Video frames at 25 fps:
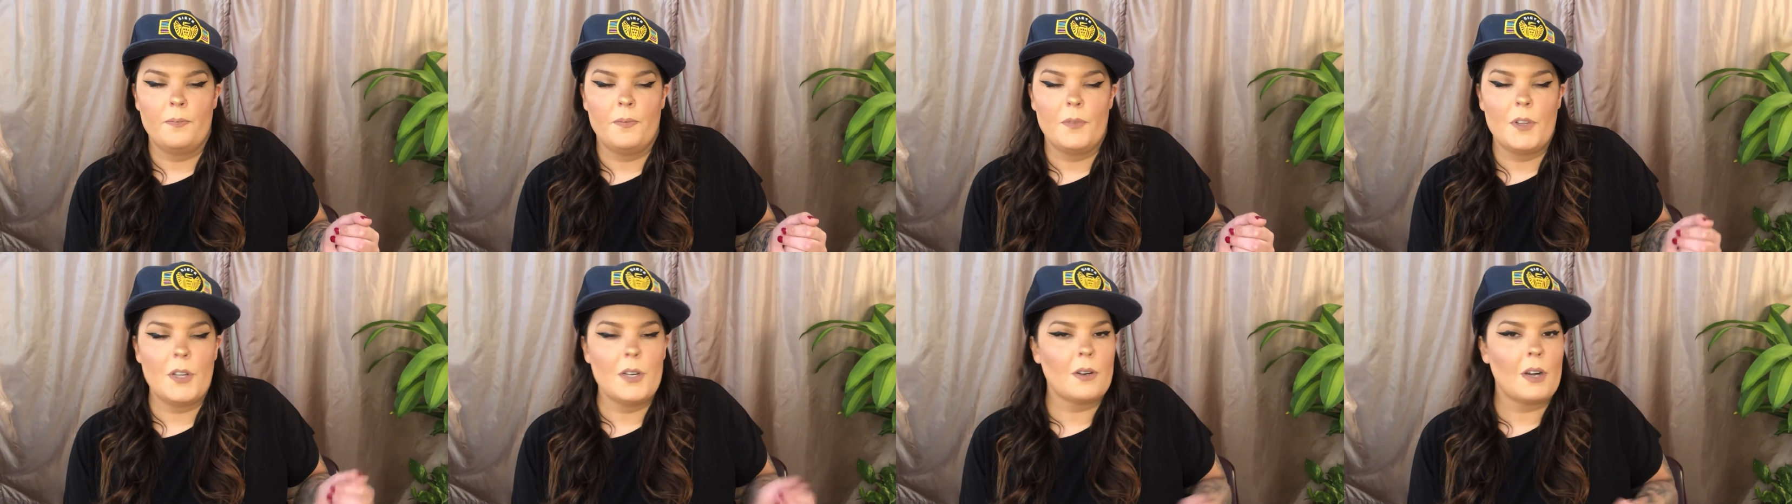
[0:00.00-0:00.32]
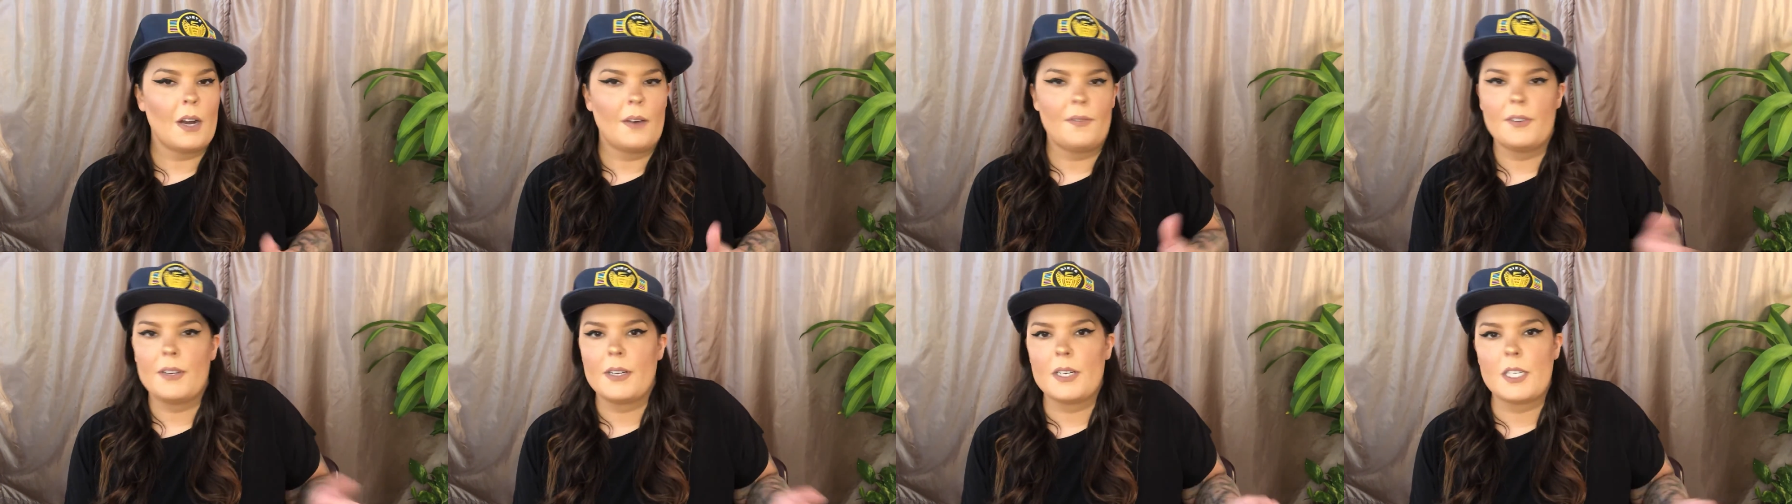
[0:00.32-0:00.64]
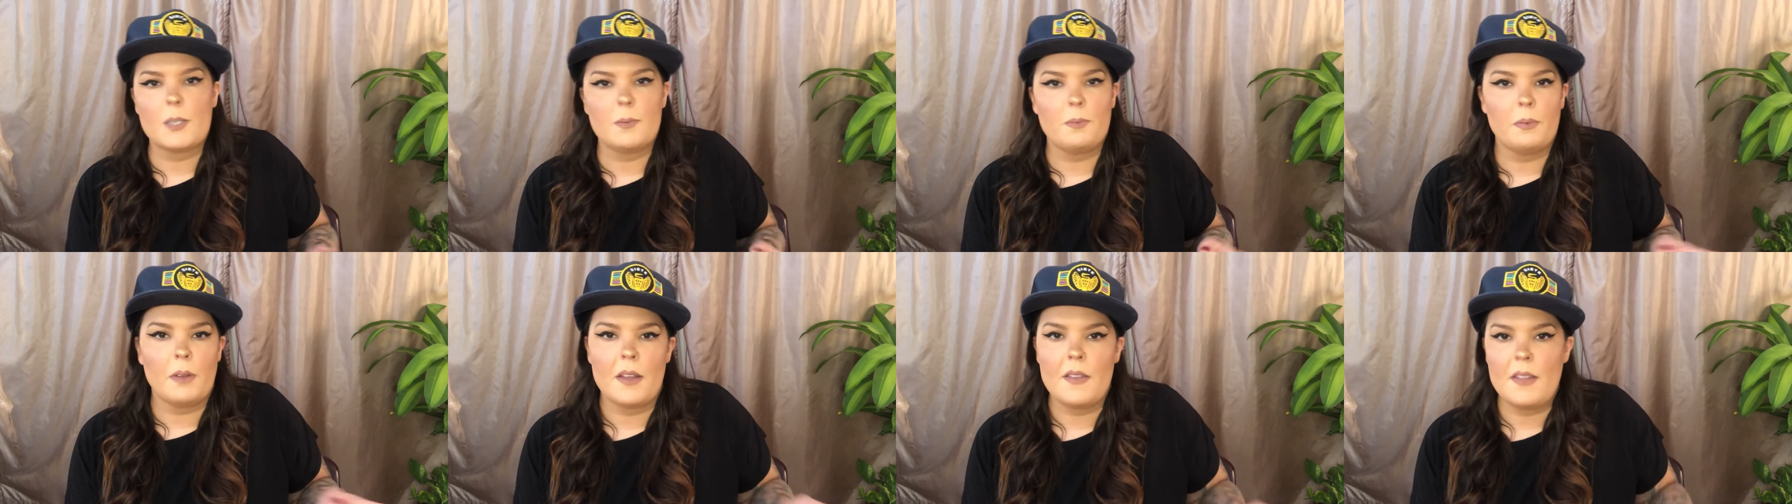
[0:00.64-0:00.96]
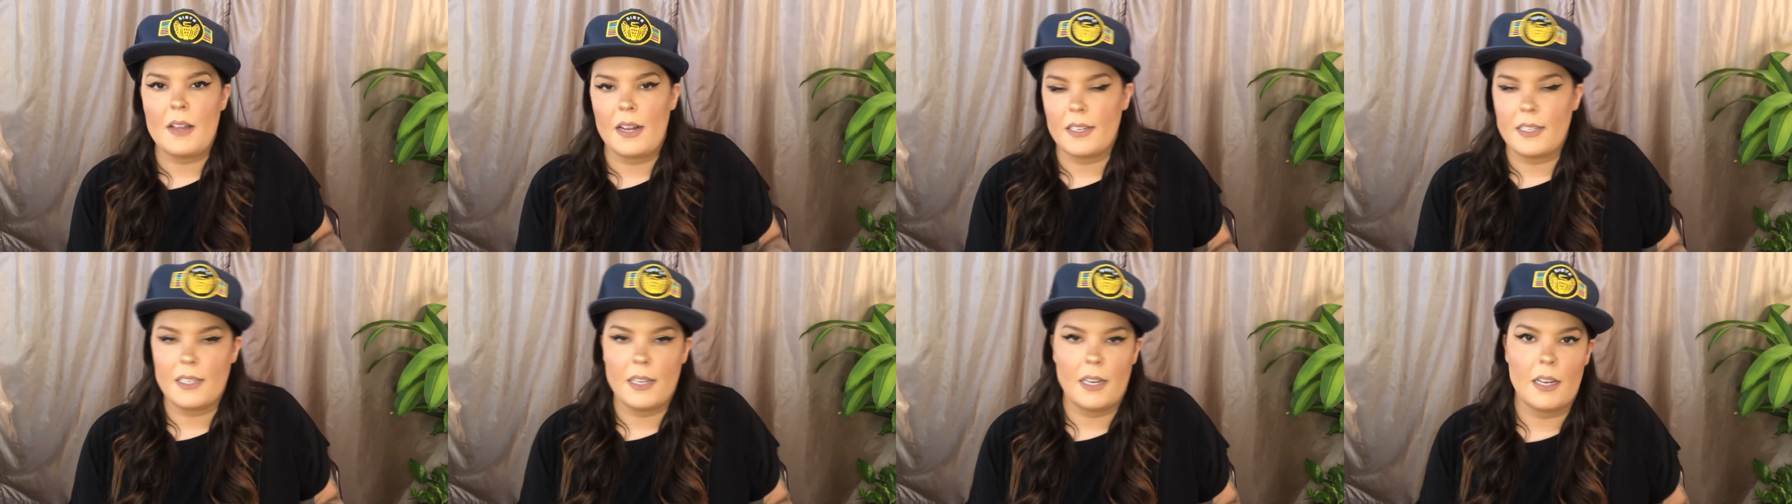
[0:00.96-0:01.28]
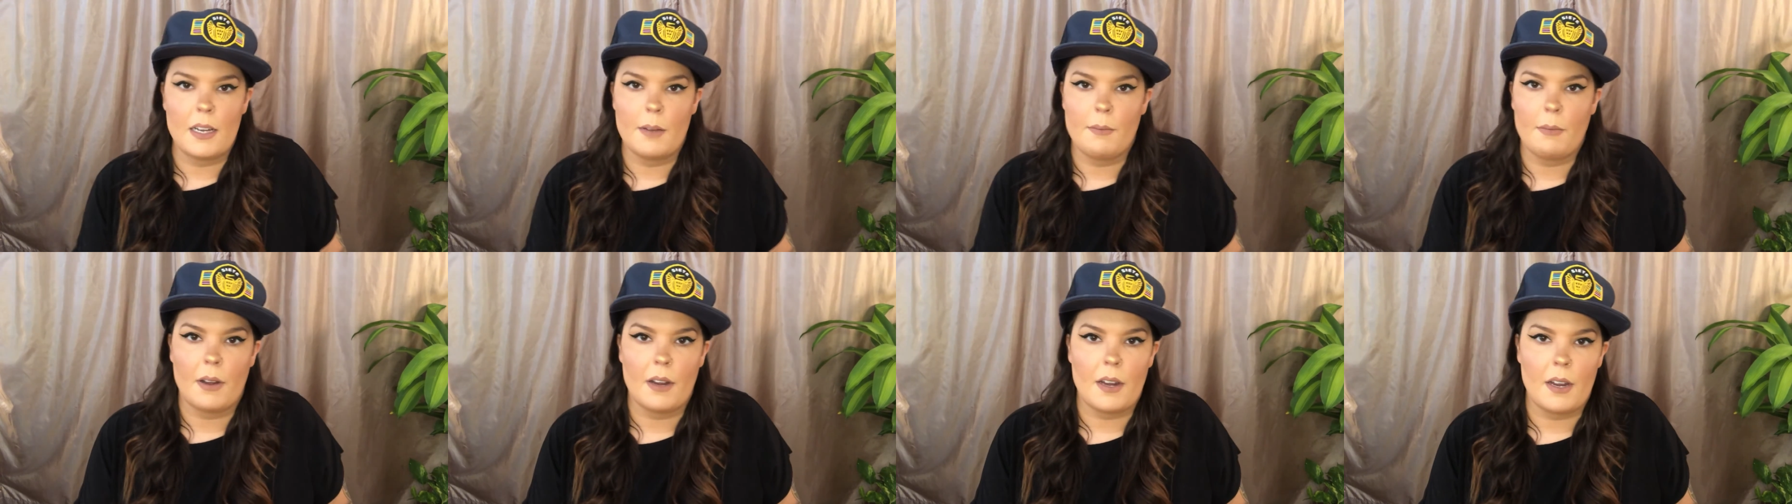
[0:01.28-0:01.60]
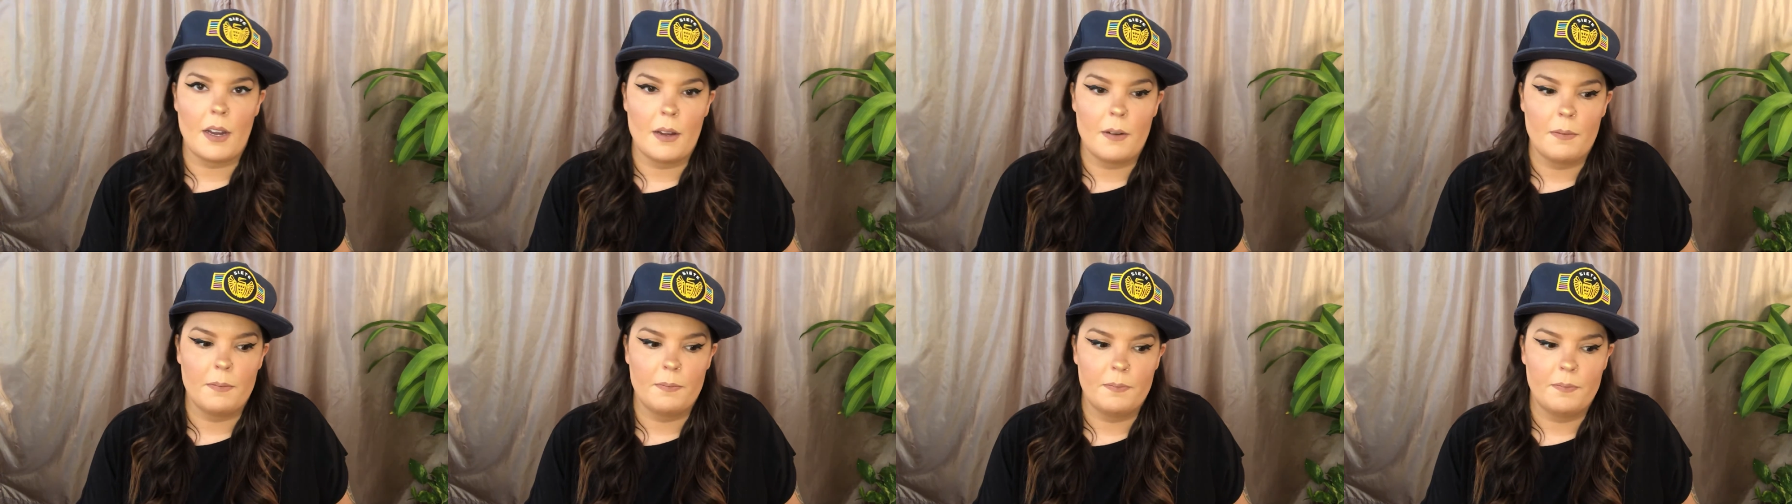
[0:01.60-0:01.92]
You don't have to explain that to
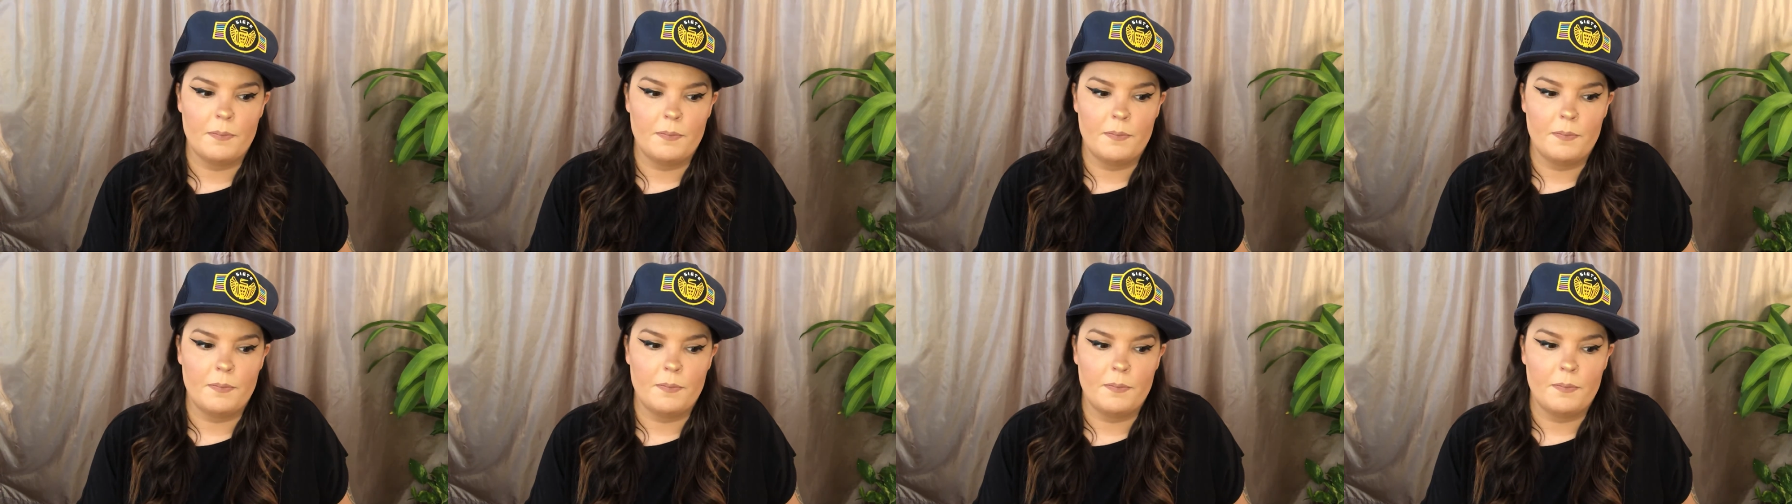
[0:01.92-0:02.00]
anybody.